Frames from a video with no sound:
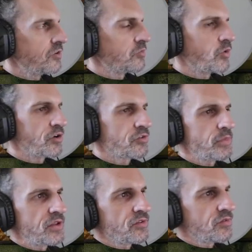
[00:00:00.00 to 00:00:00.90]
is more
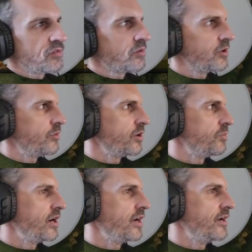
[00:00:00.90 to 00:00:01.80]
expensive, so we want to
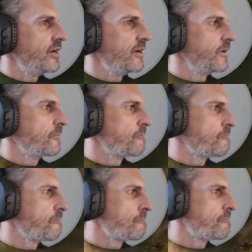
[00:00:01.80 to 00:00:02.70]
buy it here.
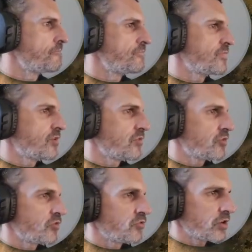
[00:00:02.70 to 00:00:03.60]
Let's
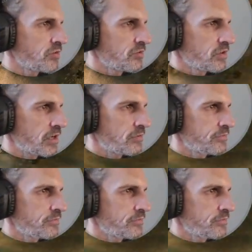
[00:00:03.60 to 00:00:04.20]
go check this out.